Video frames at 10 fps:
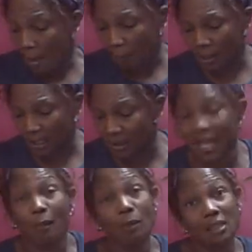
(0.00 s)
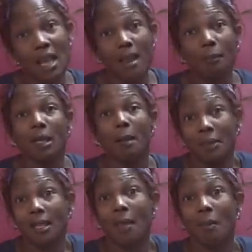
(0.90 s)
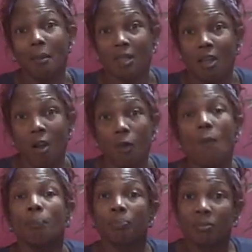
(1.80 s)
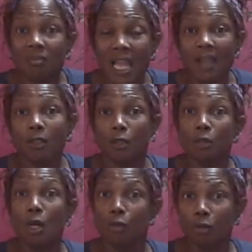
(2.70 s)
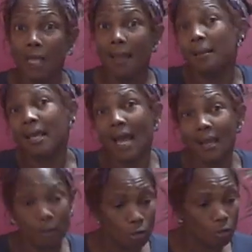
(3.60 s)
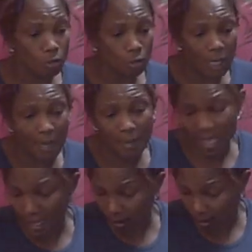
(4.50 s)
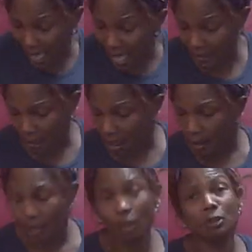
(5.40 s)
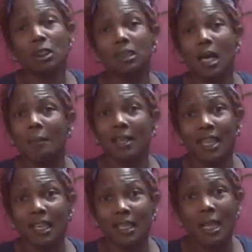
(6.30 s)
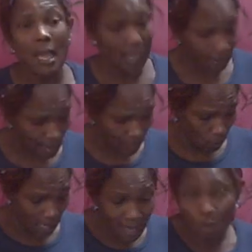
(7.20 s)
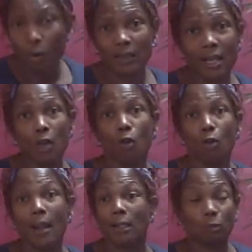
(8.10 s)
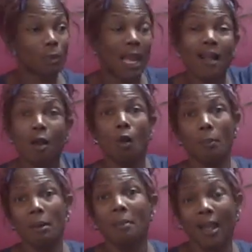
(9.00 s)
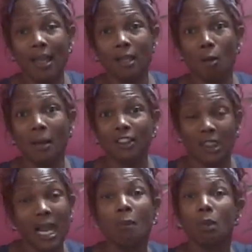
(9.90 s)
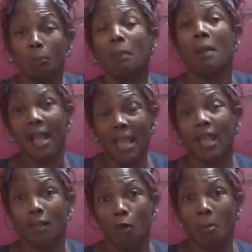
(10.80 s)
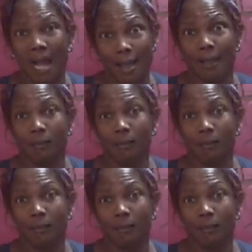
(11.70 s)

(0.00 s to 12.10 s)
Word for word: But it's like, well, damn, come and let mama know that you know you came and got you you came and got got it. Don't just come and get it and then when I go in there and go grab because when I go and put my hand on my shit, I want to put my hand on mine.